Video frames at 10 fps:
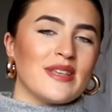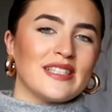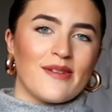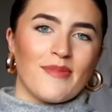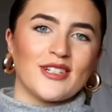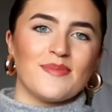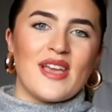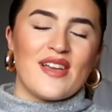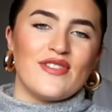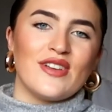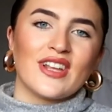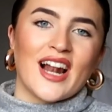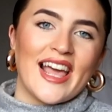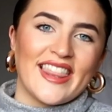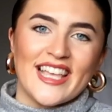it means so much to me if you
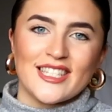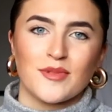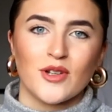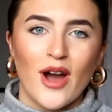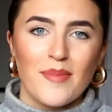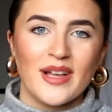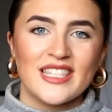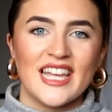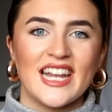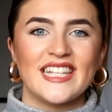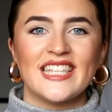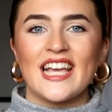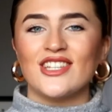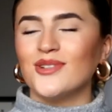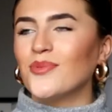could click that subscribe button. It
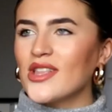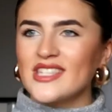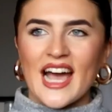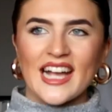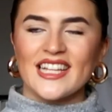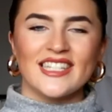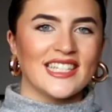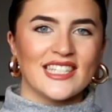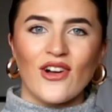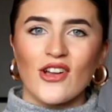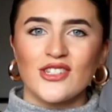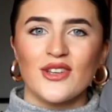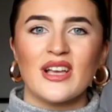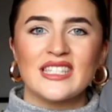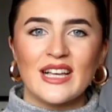takes you 1 second, doesn't
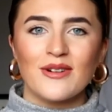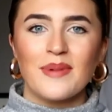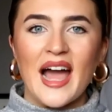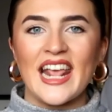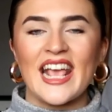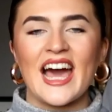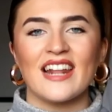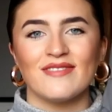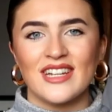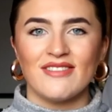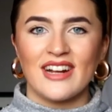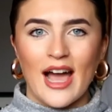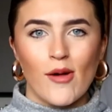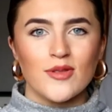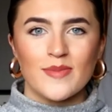cost you a single penny, and it really, really
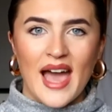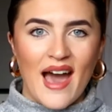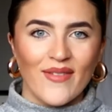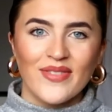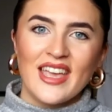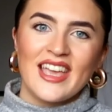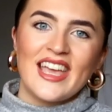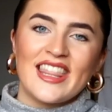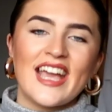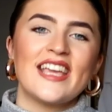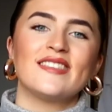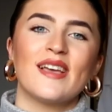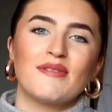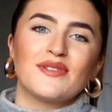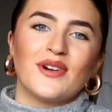helps me out. Thank you
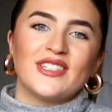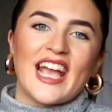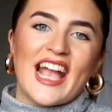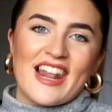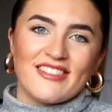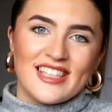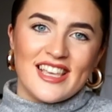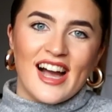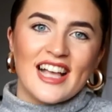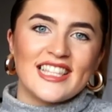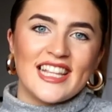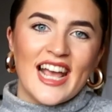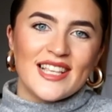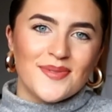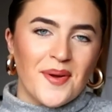so much for watching, and I'll see you guys in the
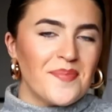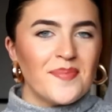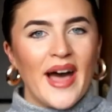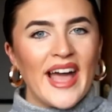next one.